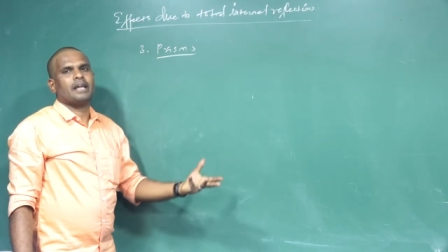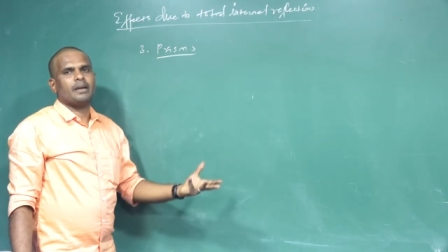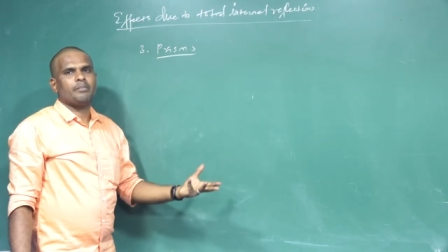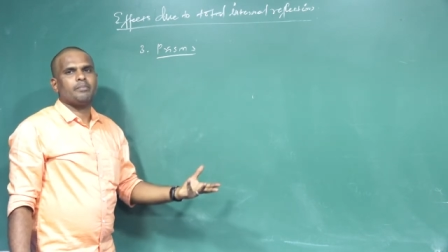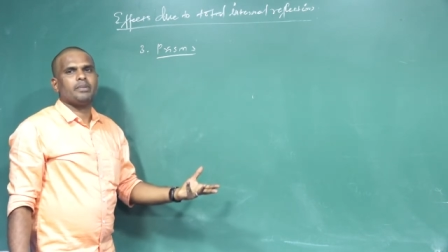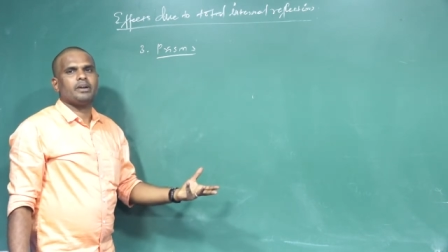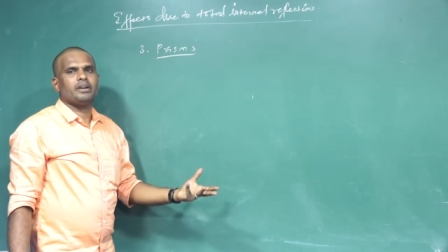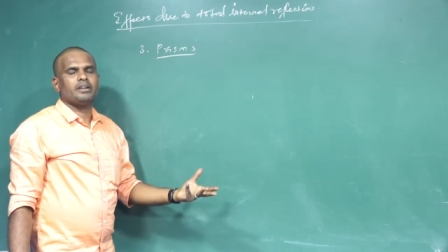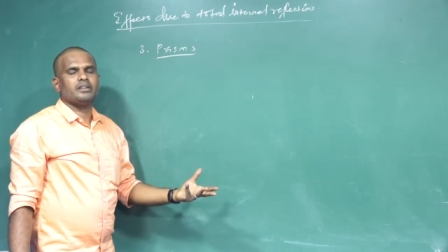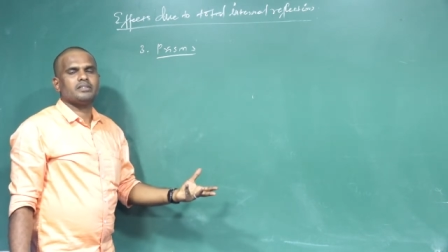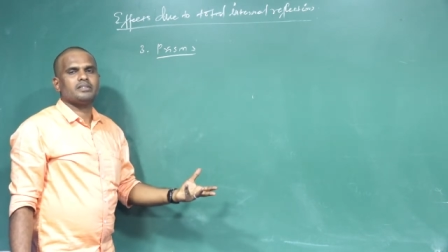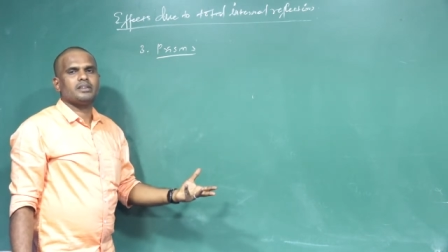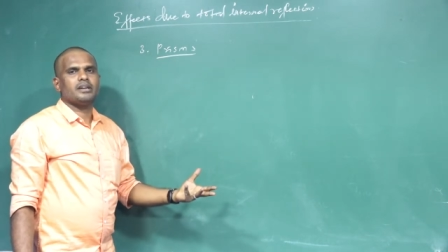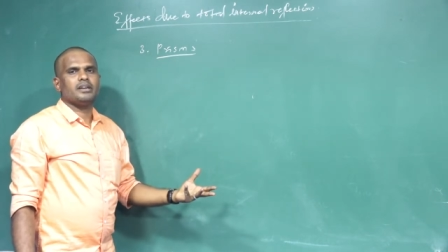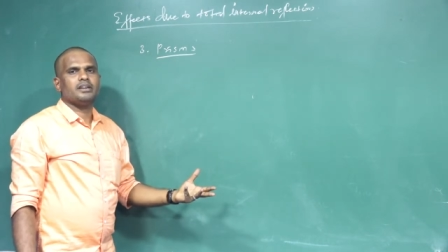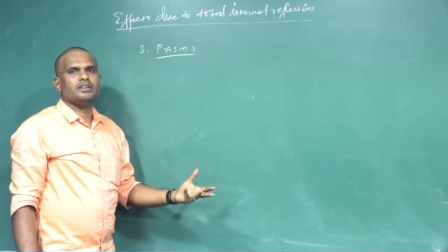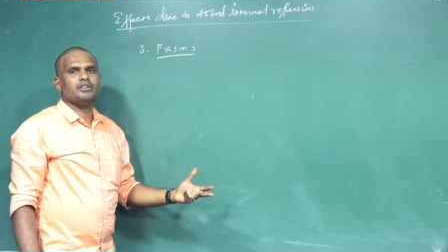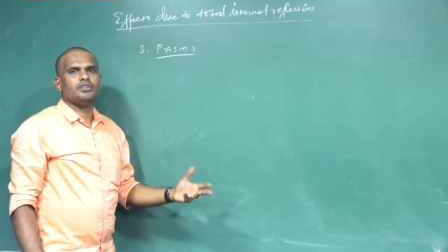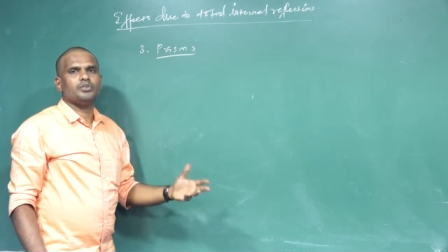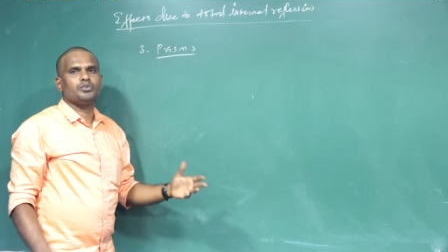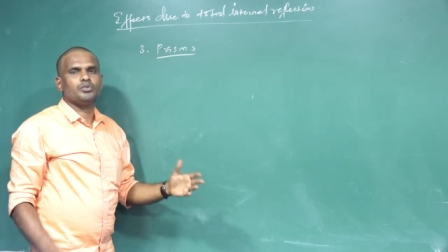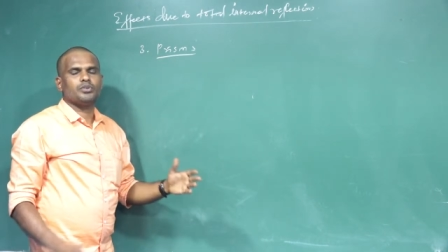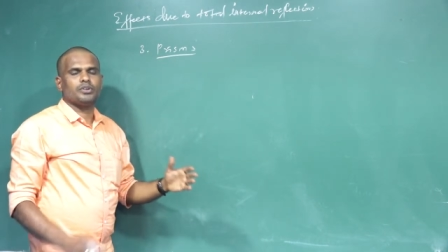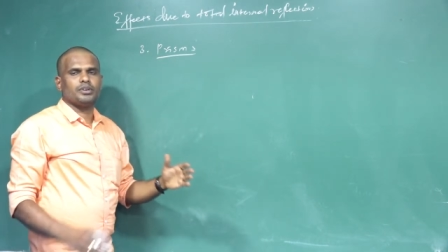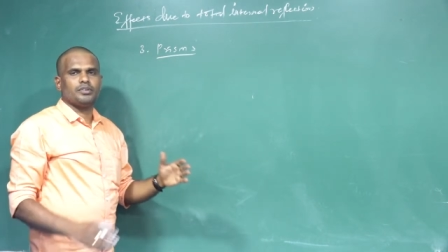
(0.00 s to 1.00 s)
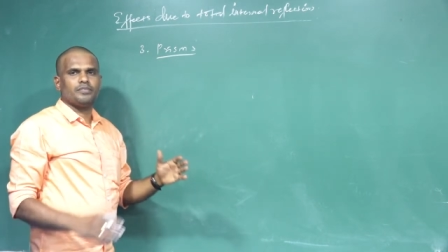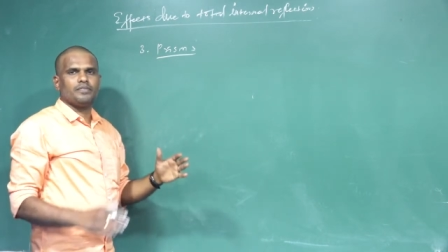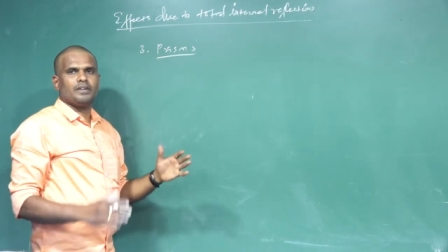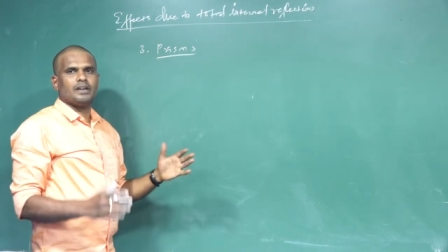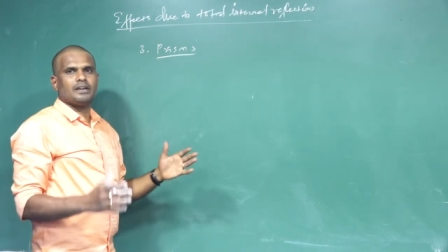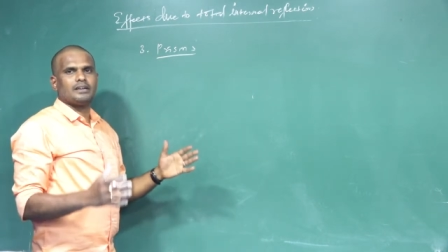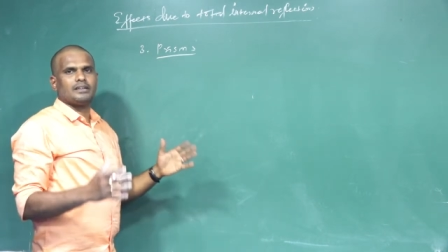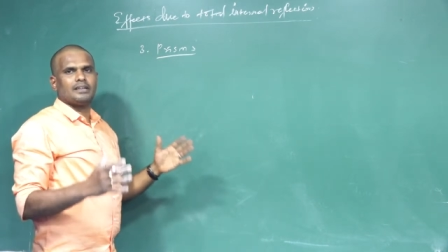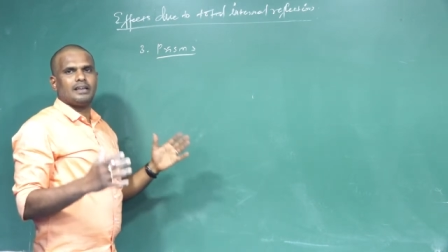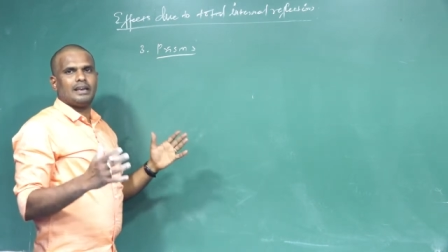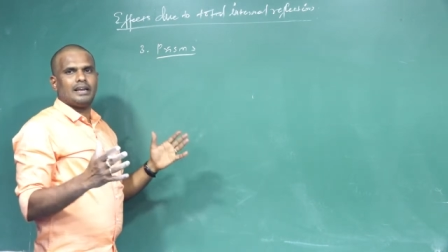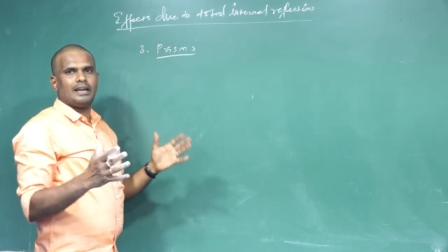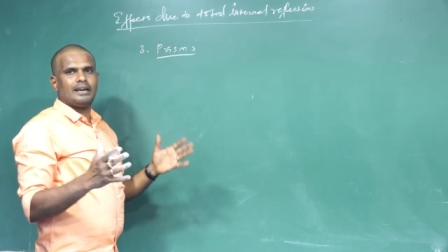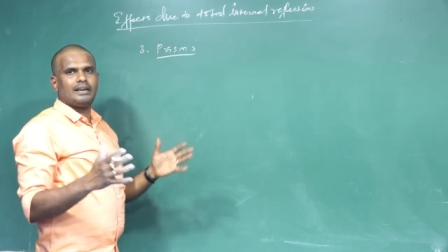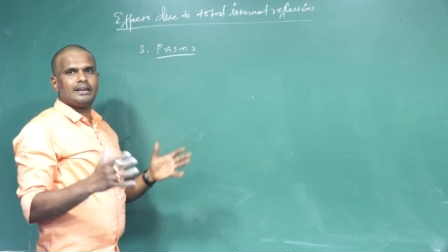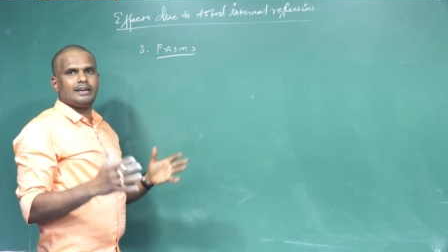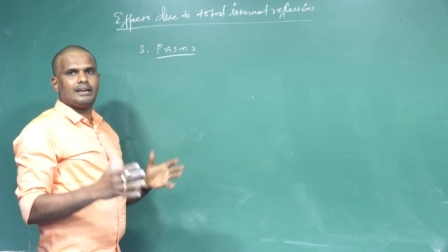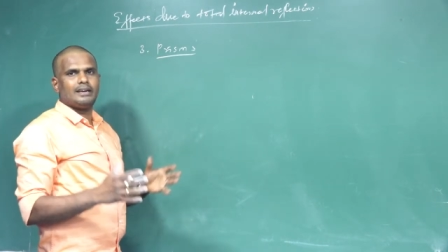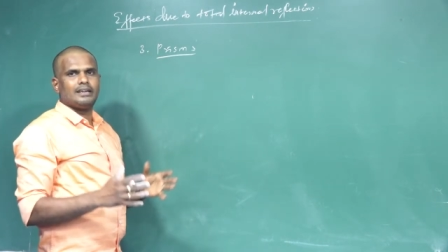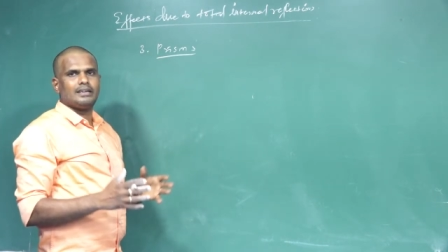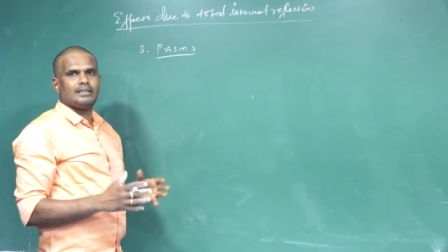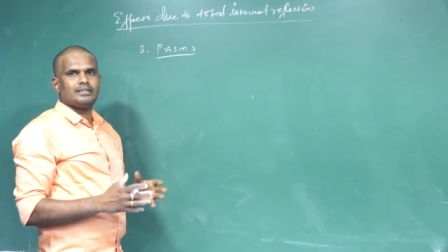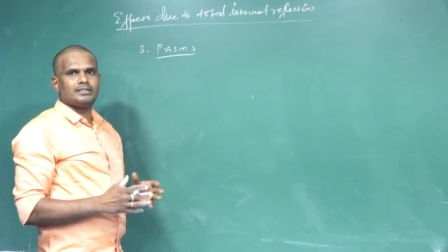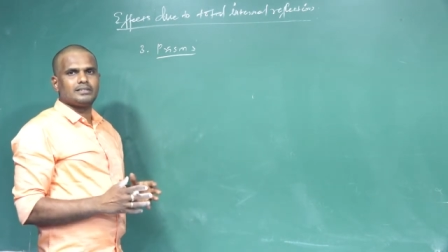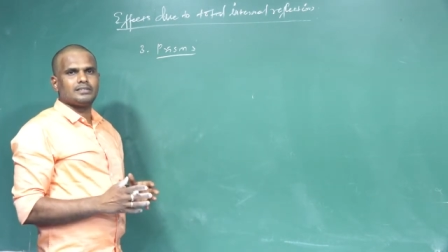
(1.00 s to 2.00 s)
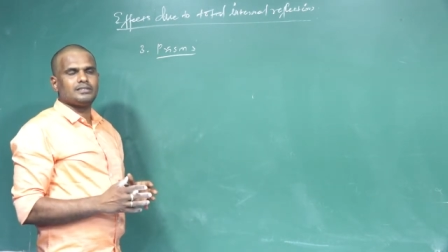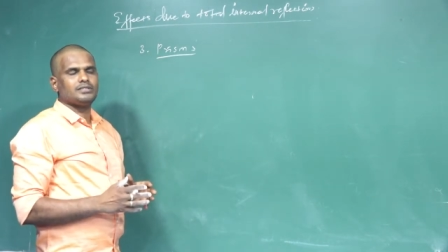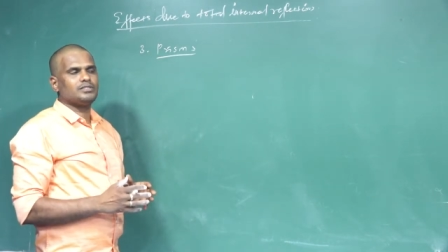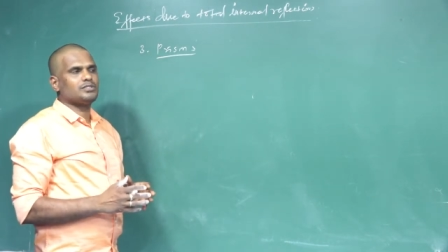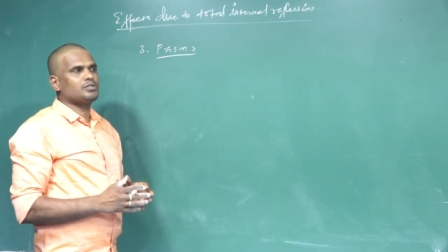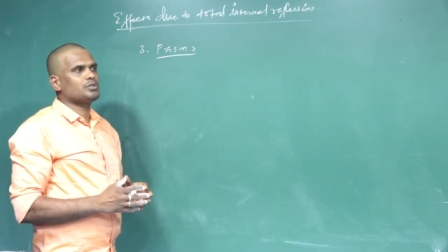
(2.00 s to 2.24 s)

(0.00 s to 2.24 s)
be designed to reflect the light radiations